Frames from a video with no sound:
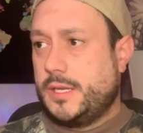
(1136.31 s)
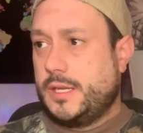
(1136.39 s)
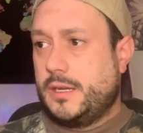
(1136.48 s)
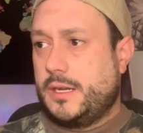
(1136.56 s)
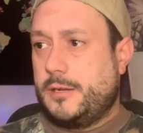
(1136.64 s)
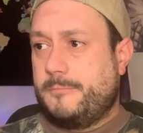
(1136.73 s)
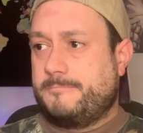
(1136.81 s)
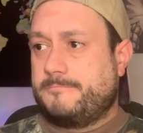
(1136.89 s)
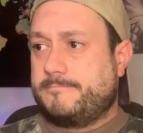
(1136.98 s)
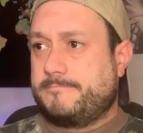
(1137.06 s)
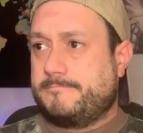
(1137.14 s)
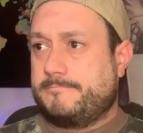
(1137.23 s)

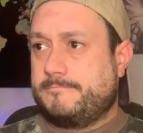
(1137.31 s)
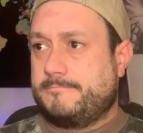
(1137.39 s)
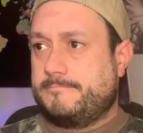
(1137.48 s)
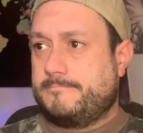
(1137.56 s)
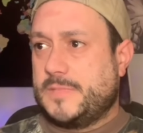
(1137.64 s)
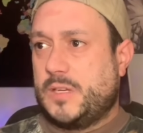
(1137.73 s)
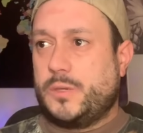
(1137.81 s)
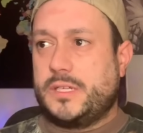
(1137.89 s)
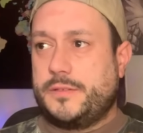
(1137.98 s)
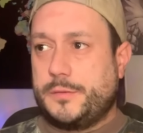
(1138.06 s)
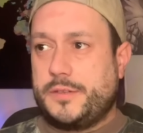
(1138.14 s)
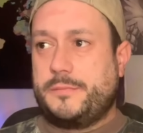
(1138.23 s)
what if it
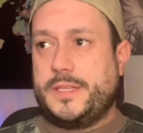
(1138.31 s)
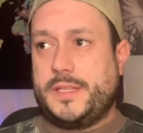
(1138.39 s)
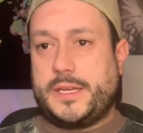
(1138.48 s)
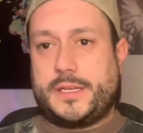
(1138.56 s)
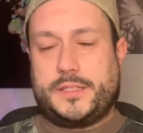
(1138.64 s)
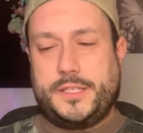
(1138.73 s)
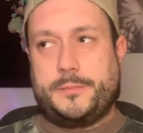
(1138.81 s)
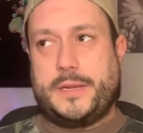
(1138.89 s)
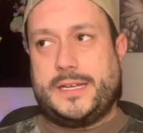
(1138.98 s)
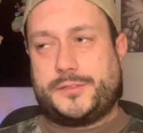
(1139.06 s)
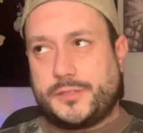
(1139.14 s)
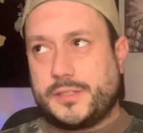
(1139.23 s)
would have been like
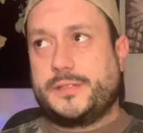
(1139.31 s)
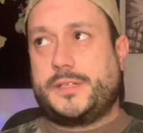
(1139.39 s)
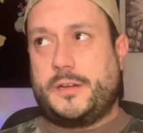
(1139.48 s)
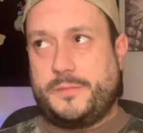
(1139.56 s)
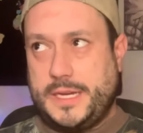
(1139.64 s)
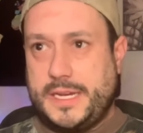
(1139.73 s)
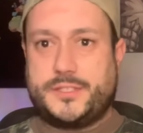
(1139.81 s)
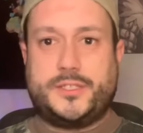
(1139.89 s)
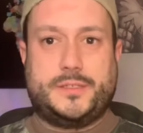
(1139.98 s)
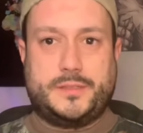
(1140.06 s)
Cleopatra coming at you?